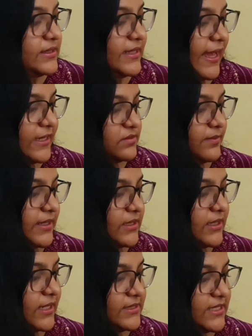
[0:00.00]
that
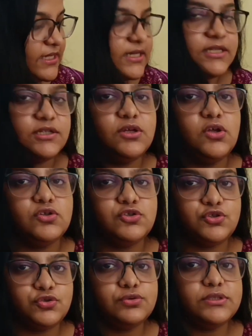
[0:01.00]
Mendel had taken
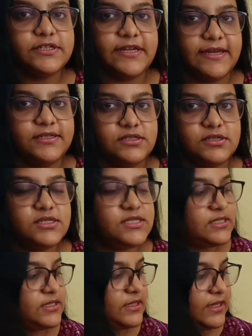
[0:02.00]
two characters